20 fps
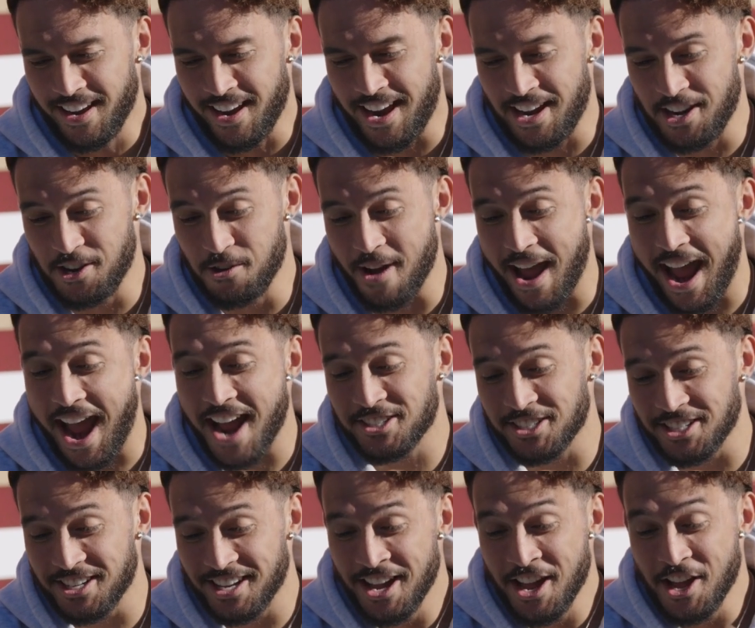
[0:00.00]
And you
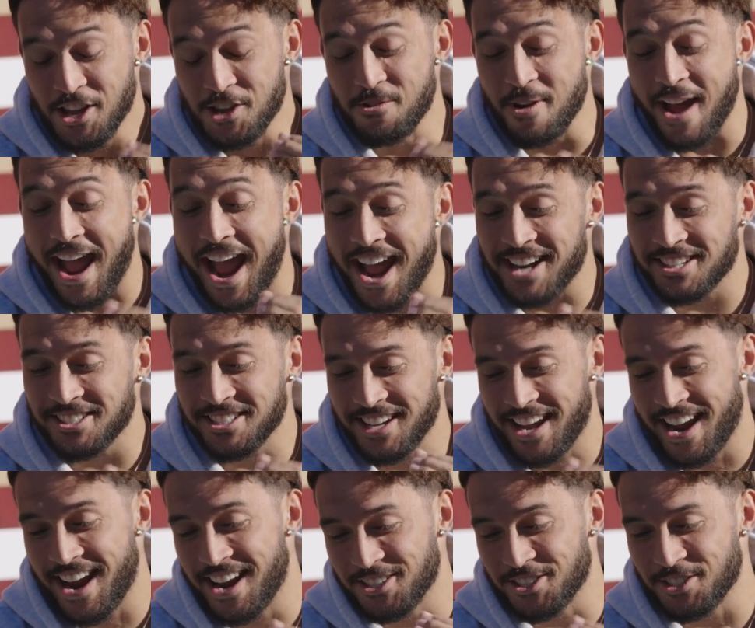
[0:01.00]
actually, you actually
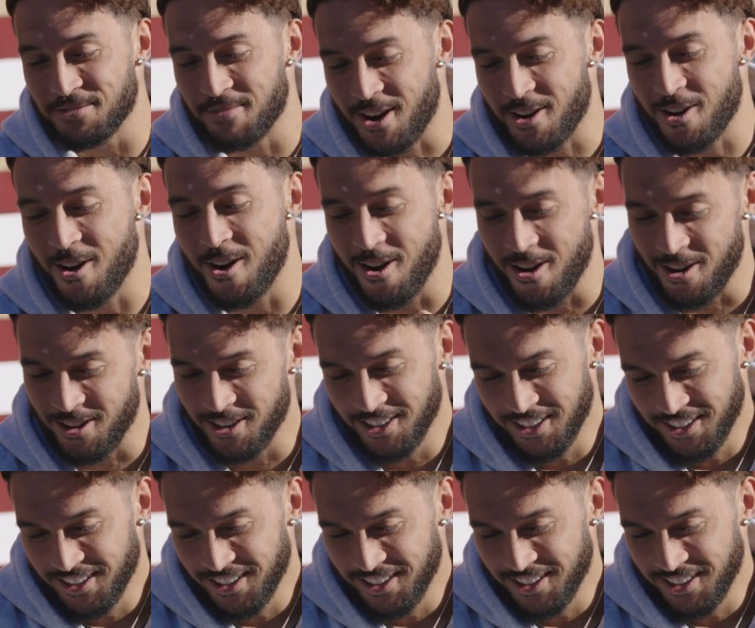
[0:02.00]
answered my call.